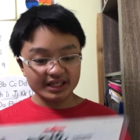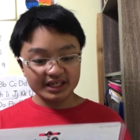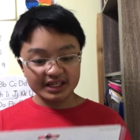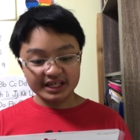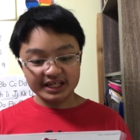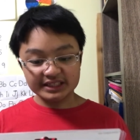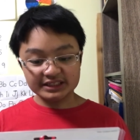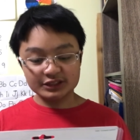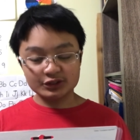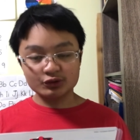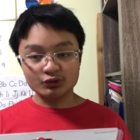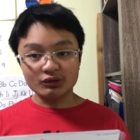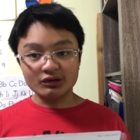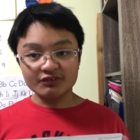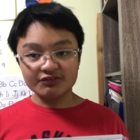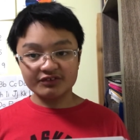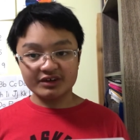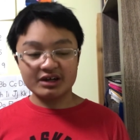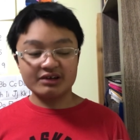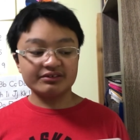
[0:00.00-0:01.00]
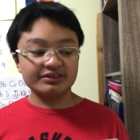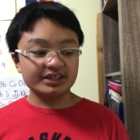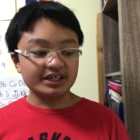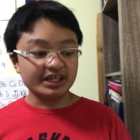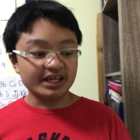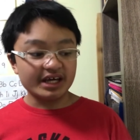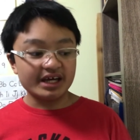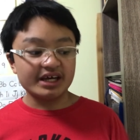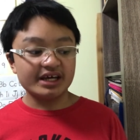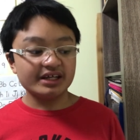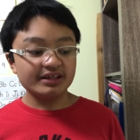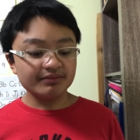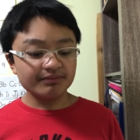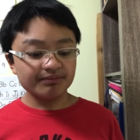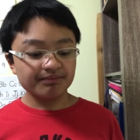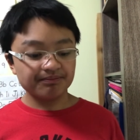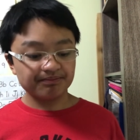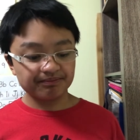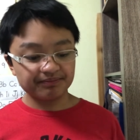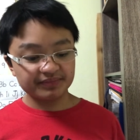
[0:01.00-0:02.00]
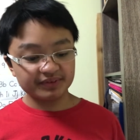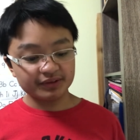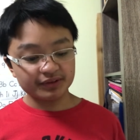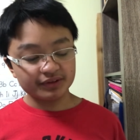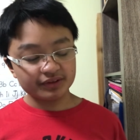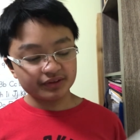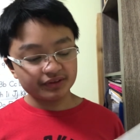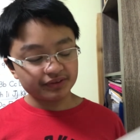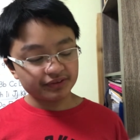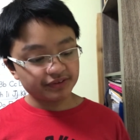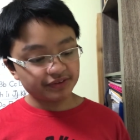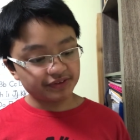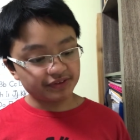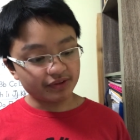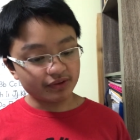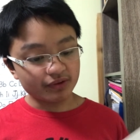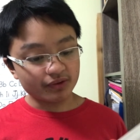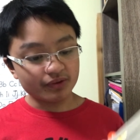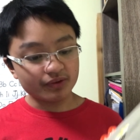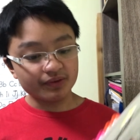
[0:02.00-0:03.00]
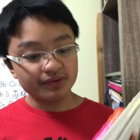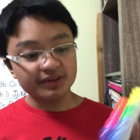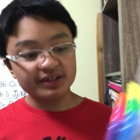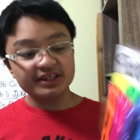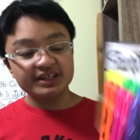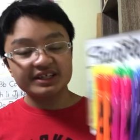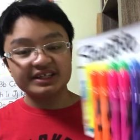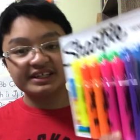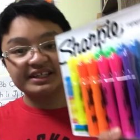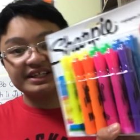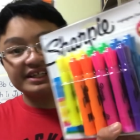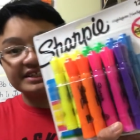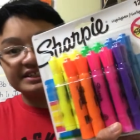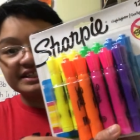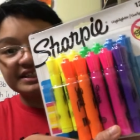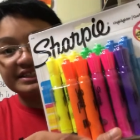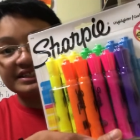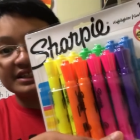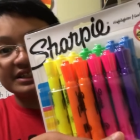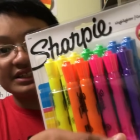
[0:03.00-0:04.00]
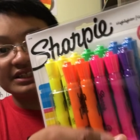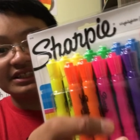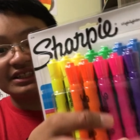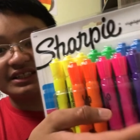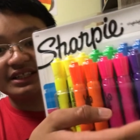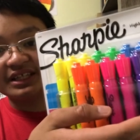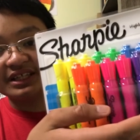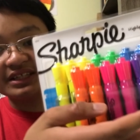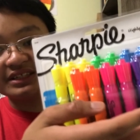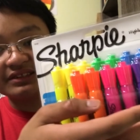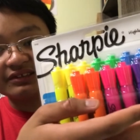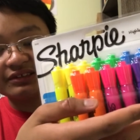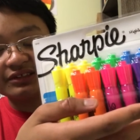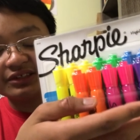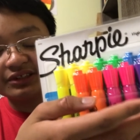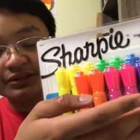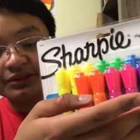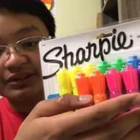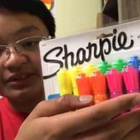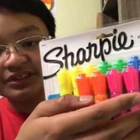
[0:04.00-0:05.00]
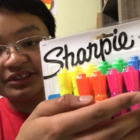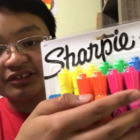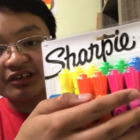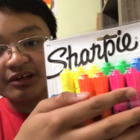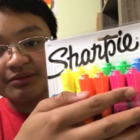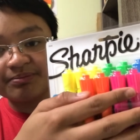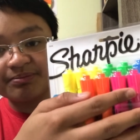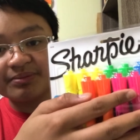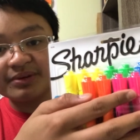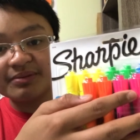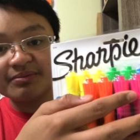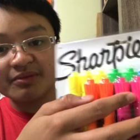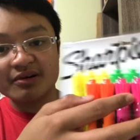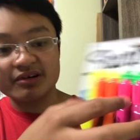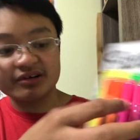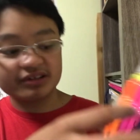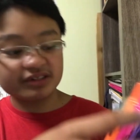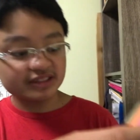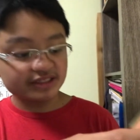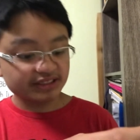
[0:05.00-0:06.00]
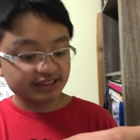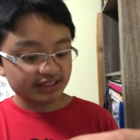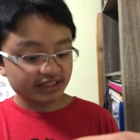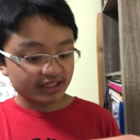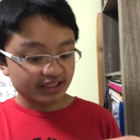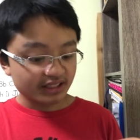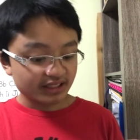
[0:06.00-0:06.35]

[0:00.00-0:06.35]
It's 12 count again. So this is a, these are Sharpie markers.